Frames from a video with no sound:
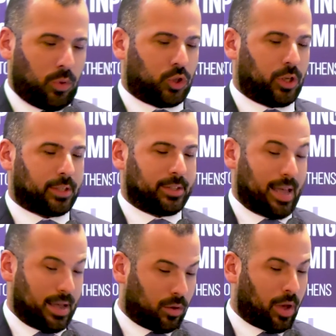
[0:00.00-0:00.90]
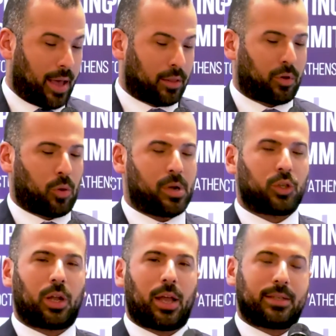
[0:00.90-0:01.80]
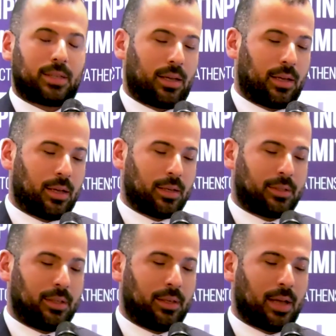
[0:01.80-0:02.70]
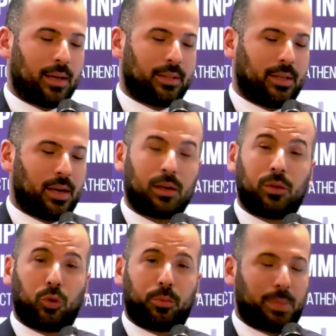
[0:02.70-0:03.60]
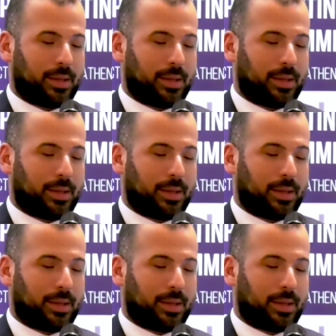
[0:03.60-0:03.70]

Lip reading: which is now head of commercial as CITR Group.